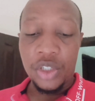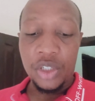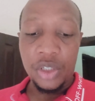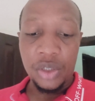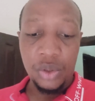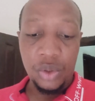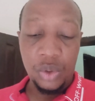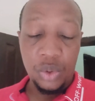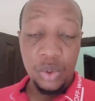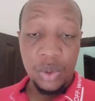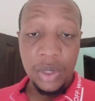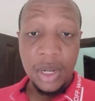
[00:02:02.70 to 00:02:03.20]

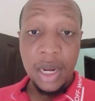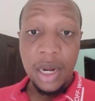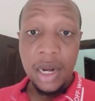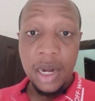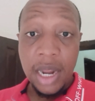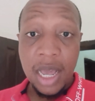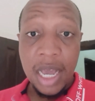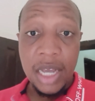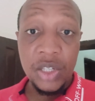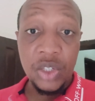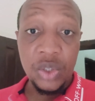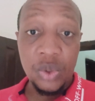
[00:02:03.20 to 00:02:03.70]
should do. Then the
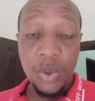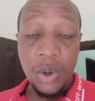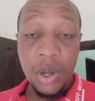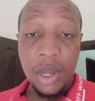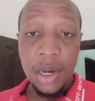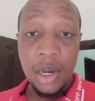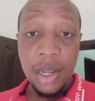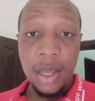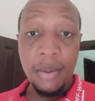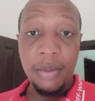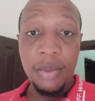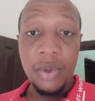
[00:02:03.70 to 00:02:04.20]
next
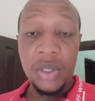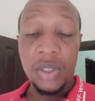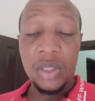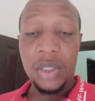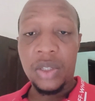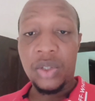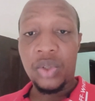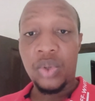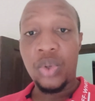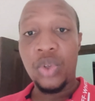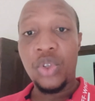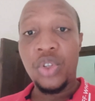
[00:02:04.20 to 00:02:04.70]
one
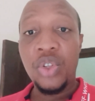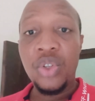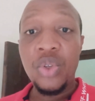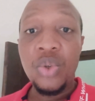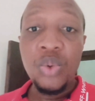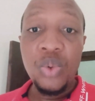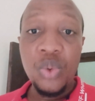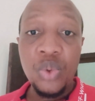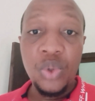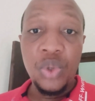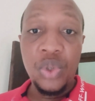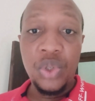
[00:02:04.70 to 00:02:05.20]
is to
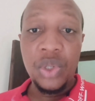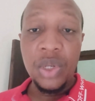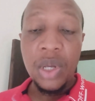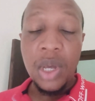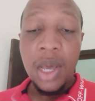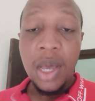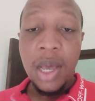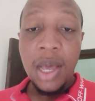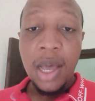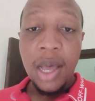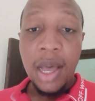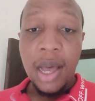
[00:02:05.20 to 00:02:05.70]
use
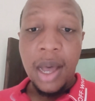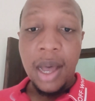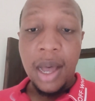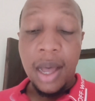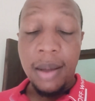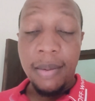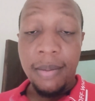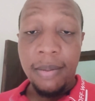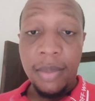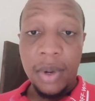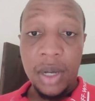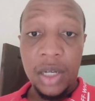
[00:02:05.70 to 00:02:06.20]

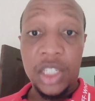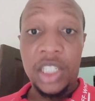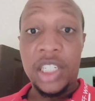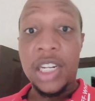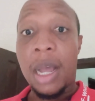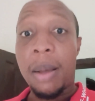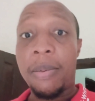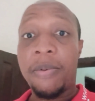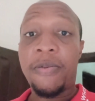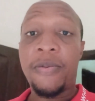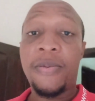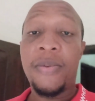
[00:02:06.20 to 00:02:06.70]
a
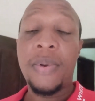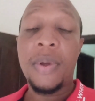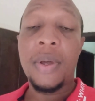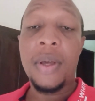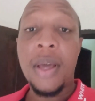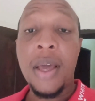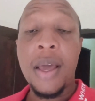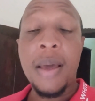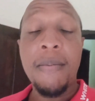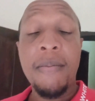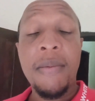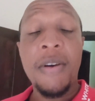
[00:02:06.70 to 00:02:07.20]

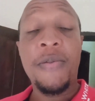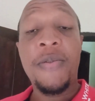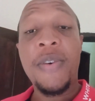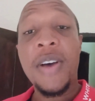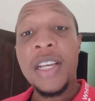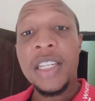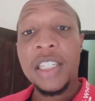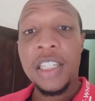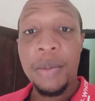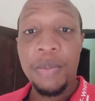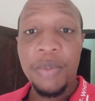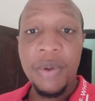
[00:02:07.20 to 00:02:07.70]

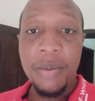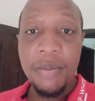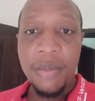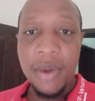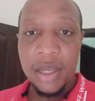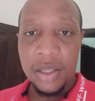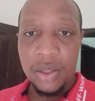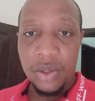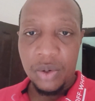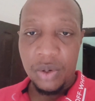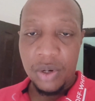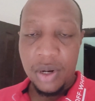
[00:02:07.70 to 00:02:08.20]
fast shipping
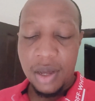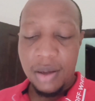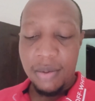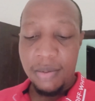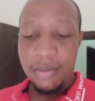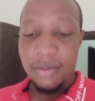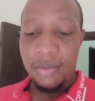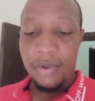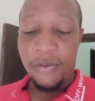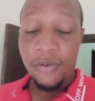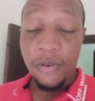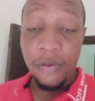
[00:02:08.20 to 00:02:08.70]
method.
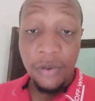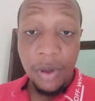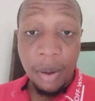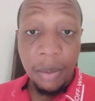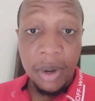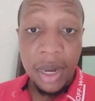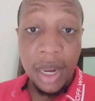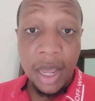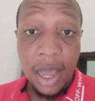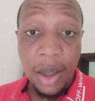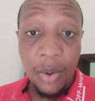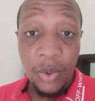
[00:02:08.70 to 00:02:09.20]
If you're
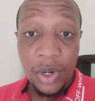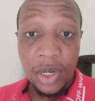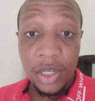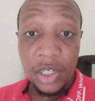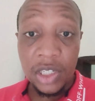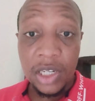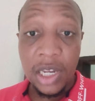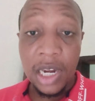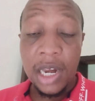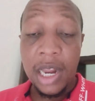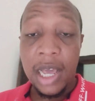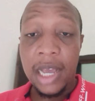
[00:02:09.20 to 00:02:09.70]
familiar with
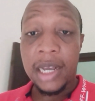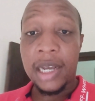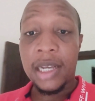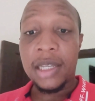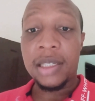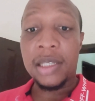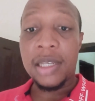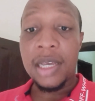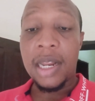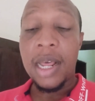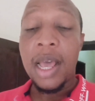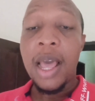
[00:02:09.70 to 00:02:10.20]
this channel, like I
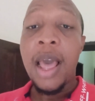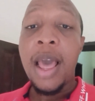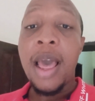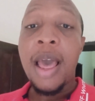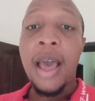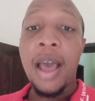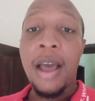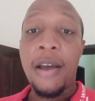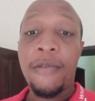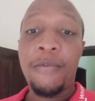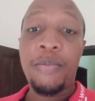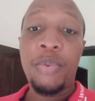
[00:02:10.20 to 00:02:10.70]
said,
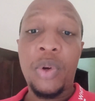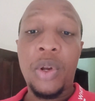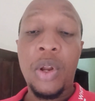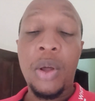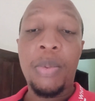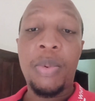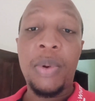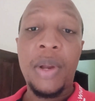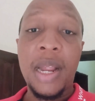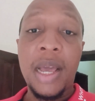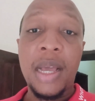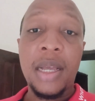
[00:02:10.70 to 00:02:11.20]
I've put
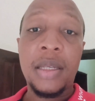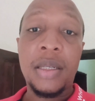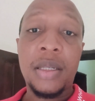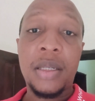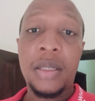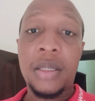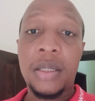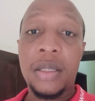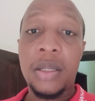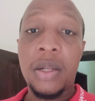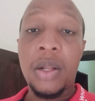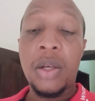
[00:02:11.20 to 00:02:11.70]
up
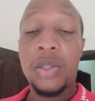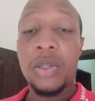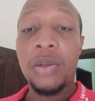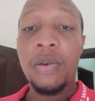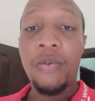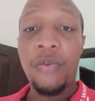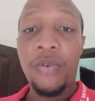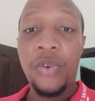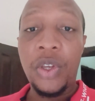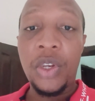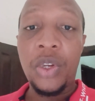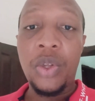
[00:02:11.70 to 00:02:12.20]
lots
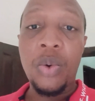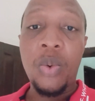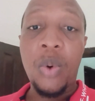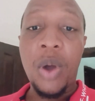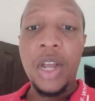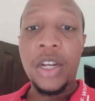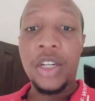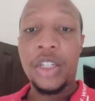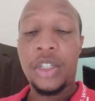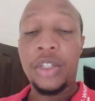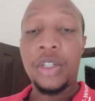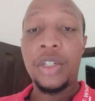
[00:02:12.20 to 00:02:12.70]
of video
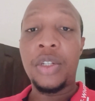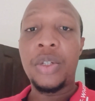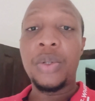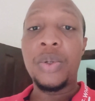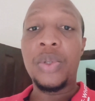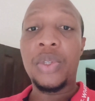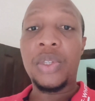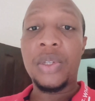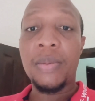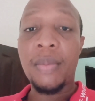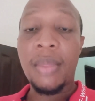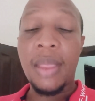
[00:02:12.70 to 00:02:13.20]
why you should
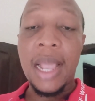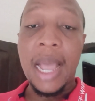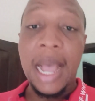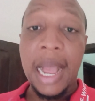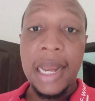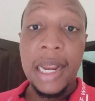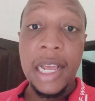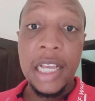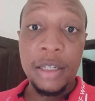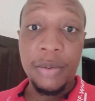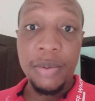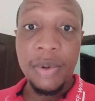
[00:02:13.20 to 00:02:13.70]
use
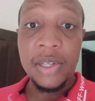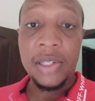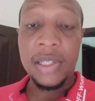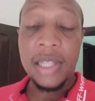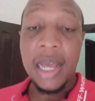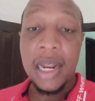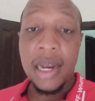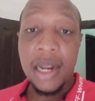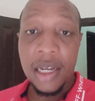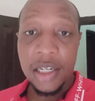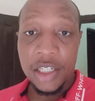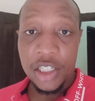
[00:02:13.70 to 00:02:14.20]
AliExpress
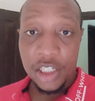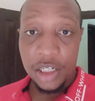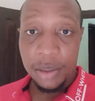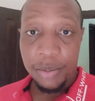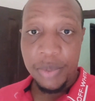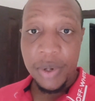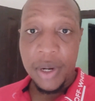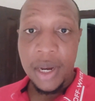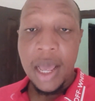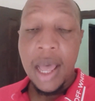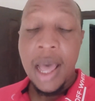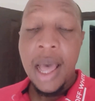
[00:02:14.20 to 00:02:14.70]
standard
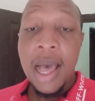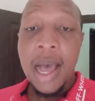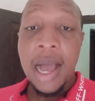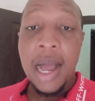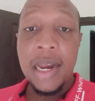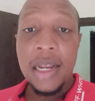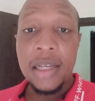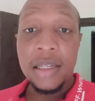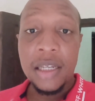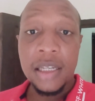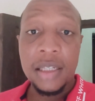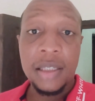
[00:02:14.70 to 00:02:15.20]
shipping.
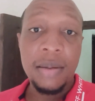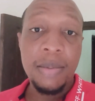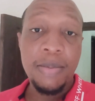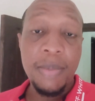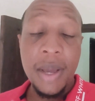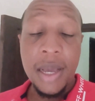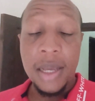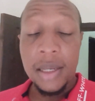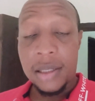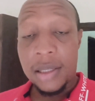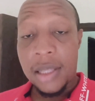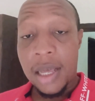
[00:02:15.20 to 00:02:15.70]

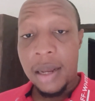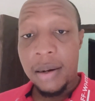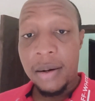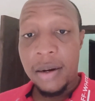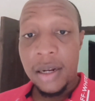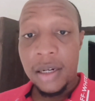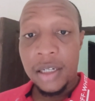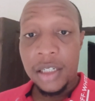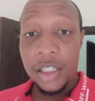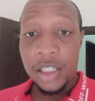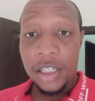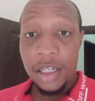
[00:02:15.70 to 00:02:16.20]
AliExpress
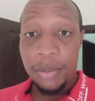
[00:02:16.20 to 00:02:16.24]
standard